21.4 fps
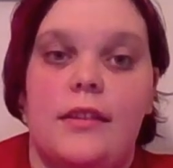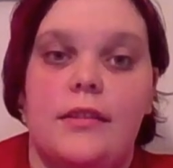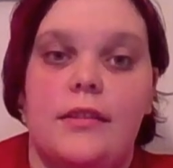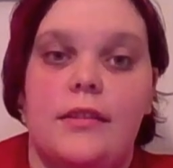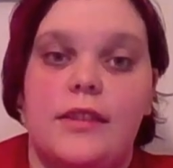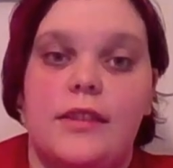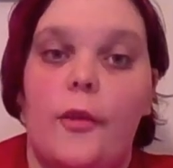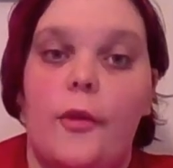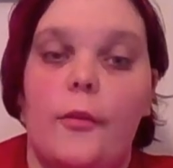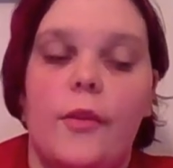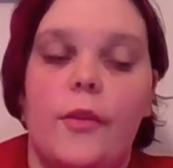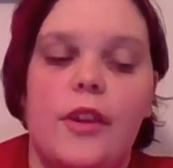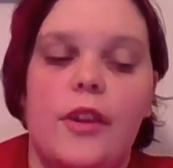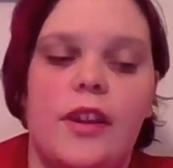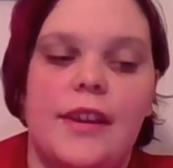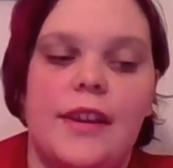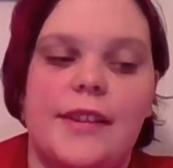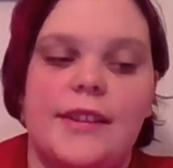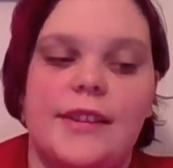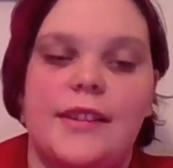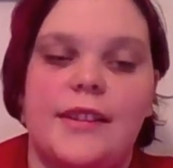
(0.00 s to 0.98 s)
1 is
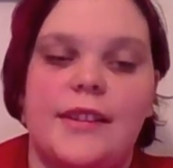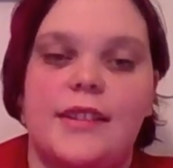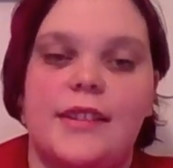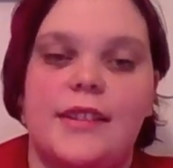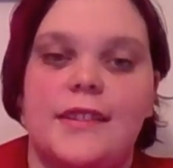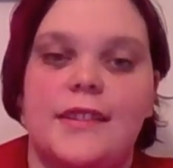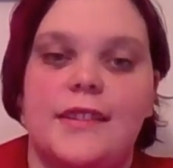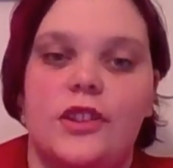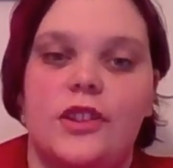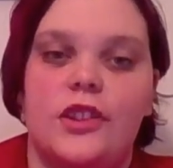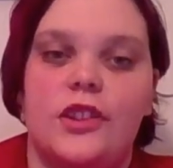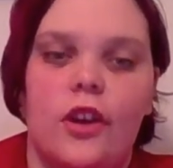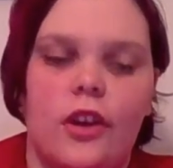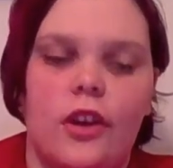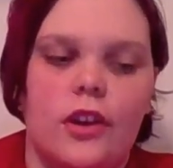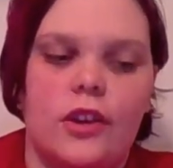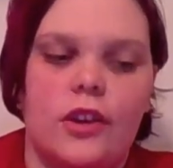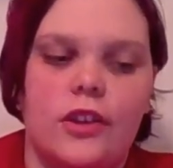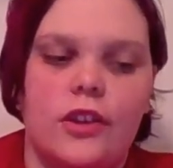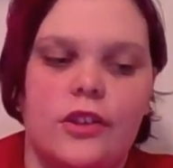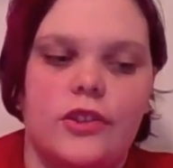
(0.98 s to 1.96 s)
this
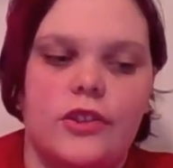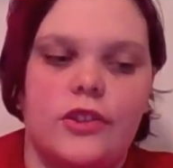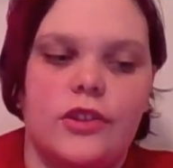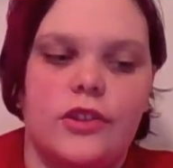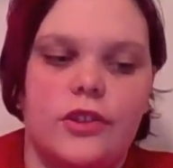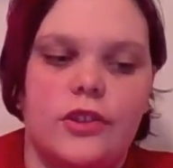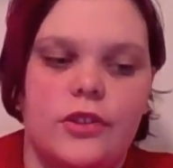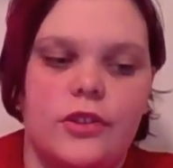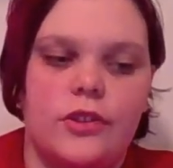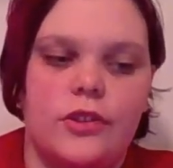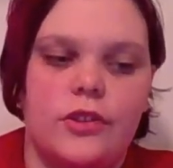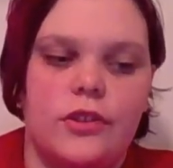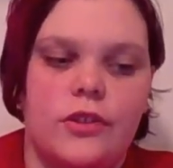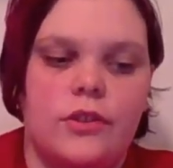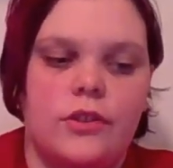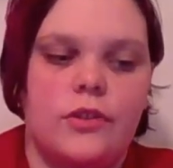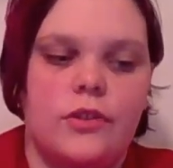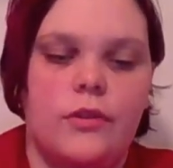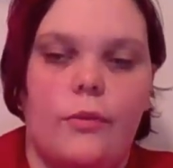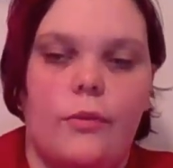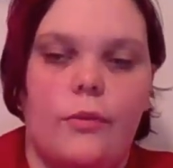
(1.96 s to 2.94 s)
large
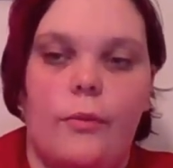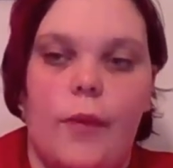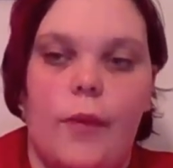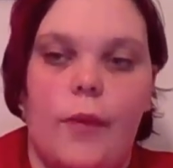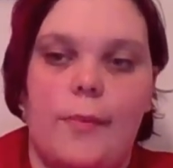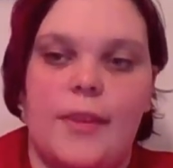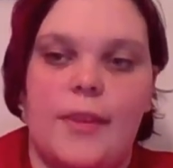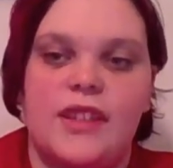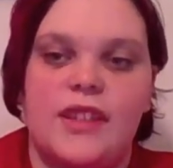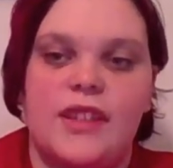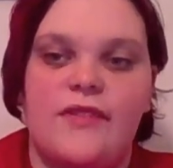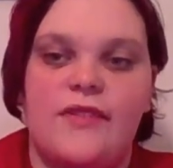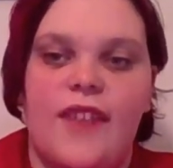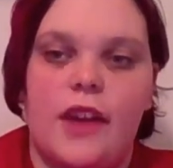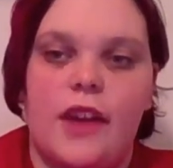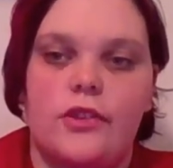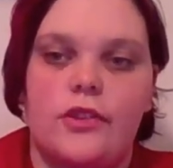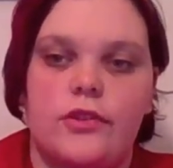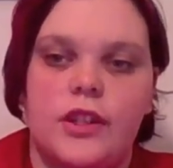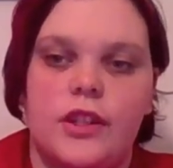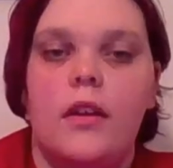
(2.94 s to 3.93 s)
weapons factory.